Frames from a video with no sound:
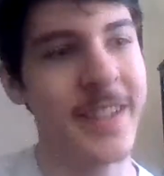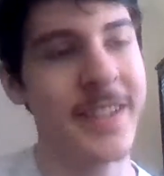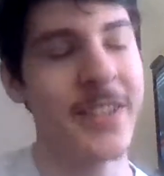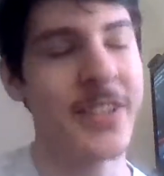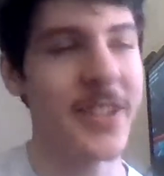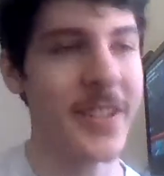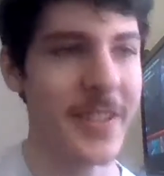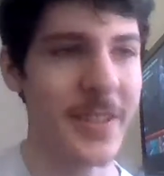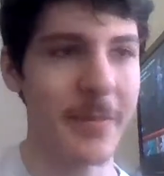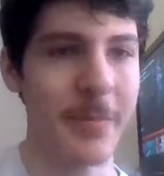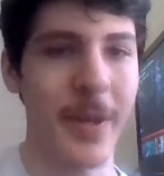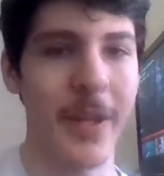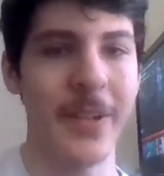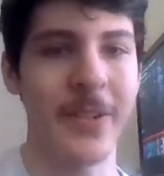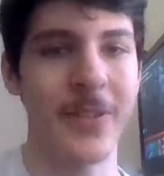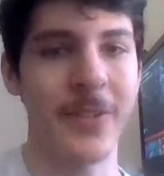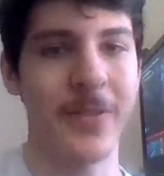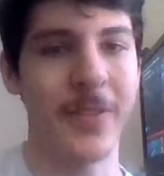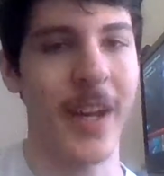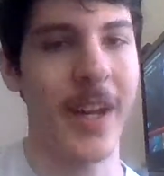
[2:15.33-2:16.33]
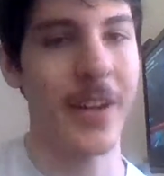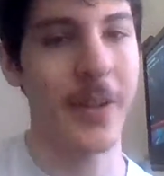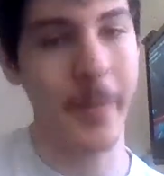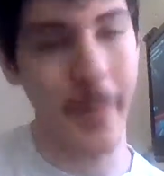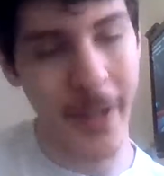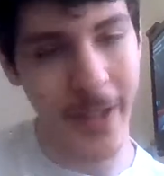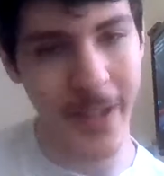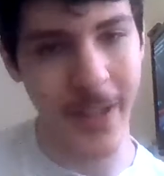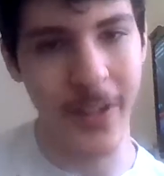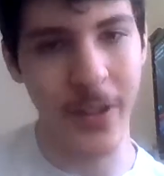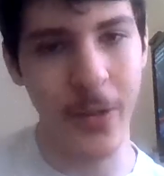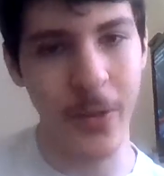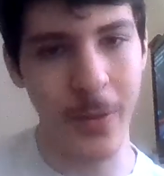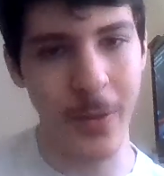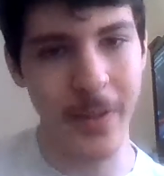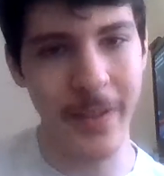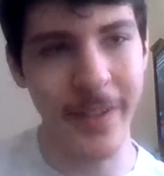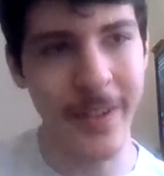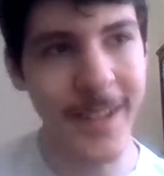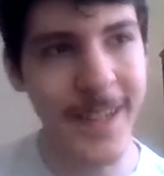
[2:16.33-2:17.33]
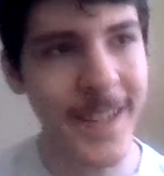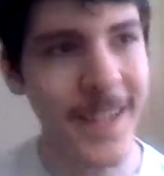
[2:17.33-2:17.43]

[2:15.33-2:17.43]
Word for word: It's just a matter of how am I going to do it.